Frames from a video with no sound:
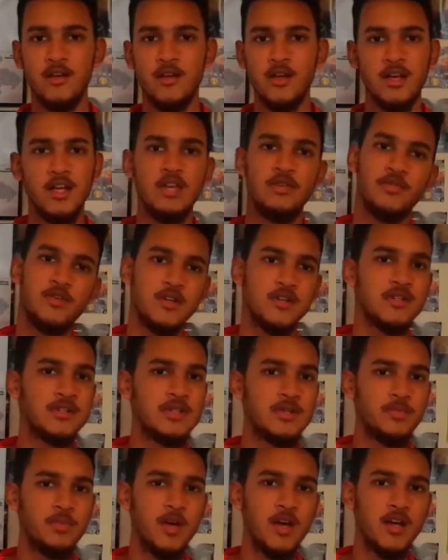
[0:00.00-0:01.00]
if Crystal
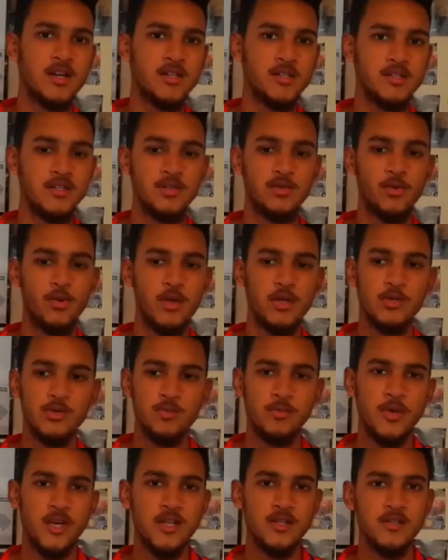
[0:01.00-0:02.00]
Palace is going to
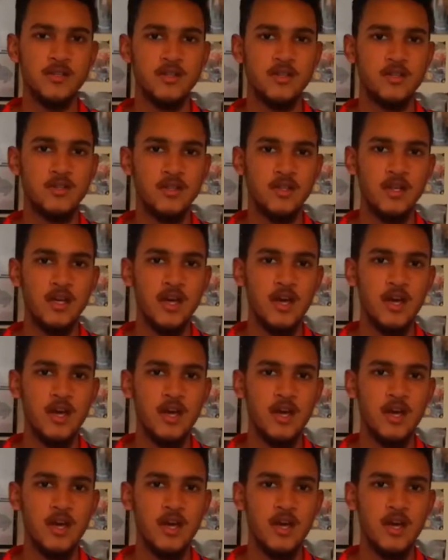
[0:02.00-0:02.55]
Man City